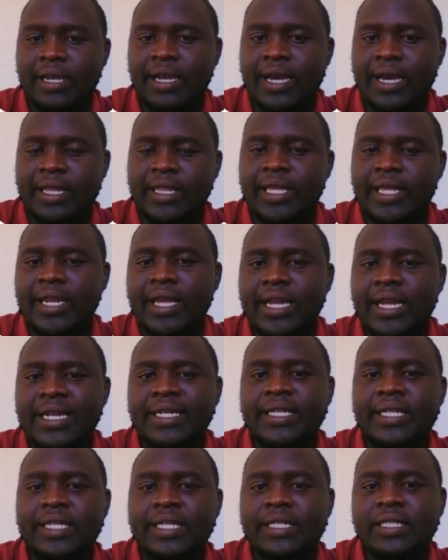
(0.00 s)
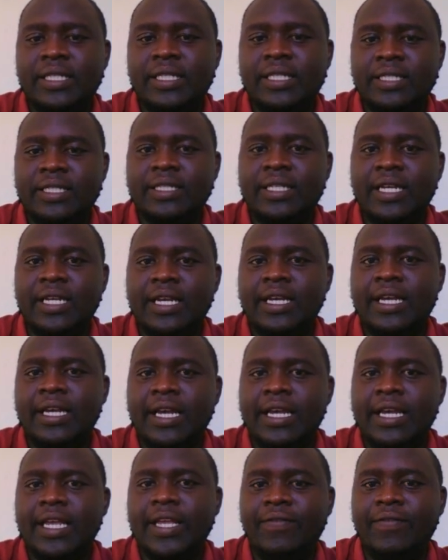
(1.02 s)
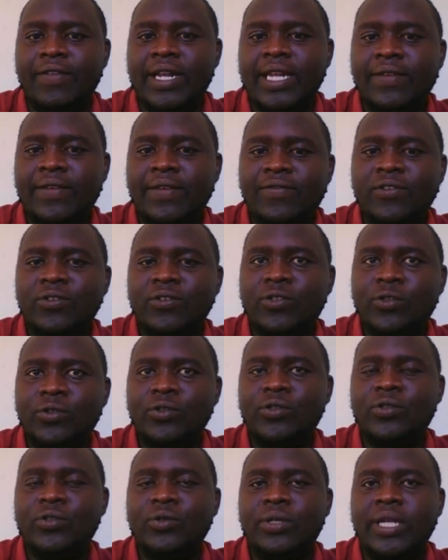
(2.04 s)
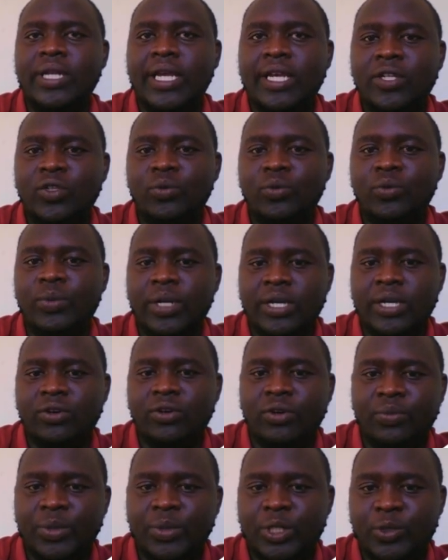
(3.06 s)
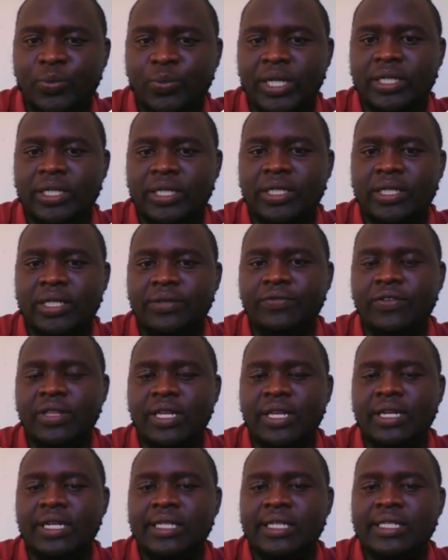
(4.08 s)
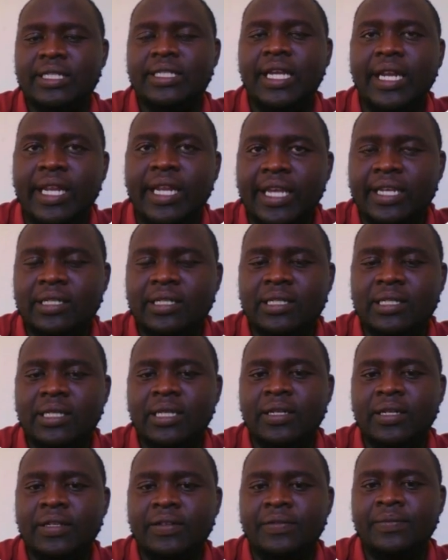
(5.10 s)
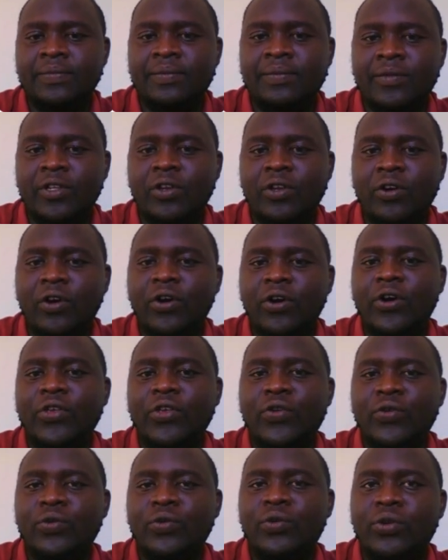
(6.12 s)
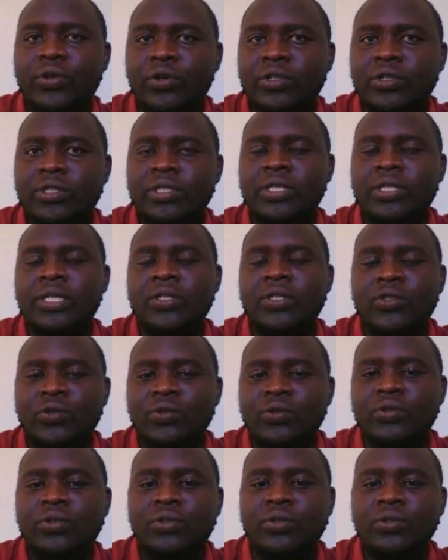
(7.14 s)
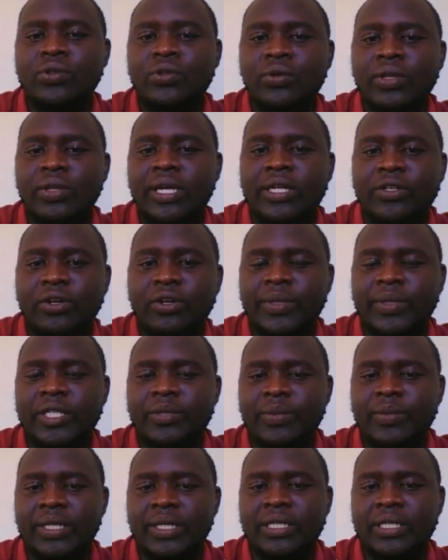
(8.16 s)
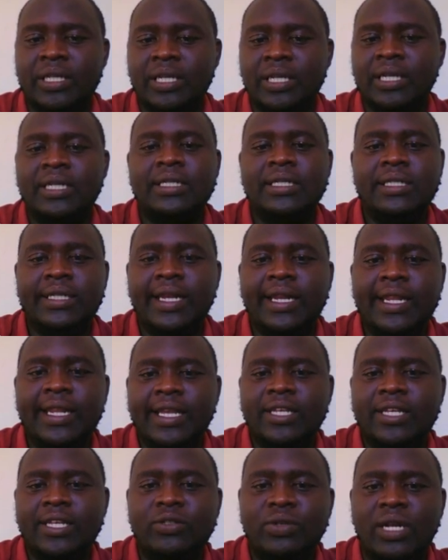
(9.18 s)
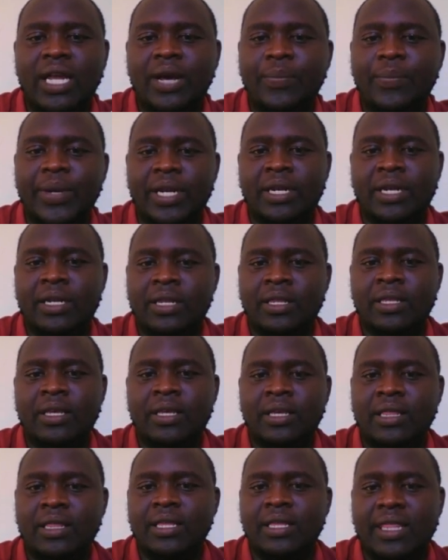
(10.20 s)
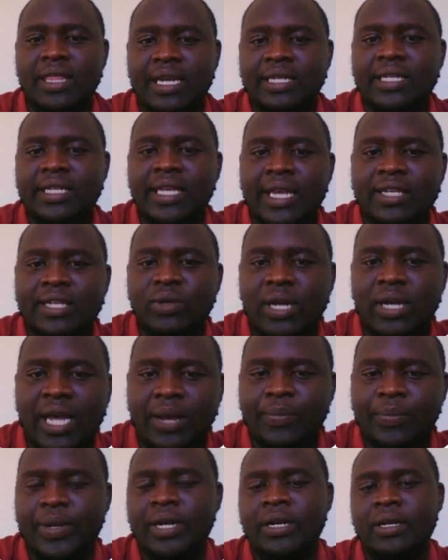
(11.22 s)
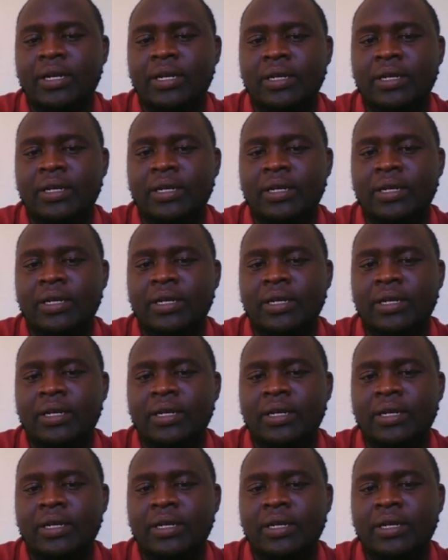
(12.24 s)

And the reality is this, even if you choose today to make a commitment for the next 10 years, or you don't choose to do that commitment, 10 years will happen, the 30 years will happen,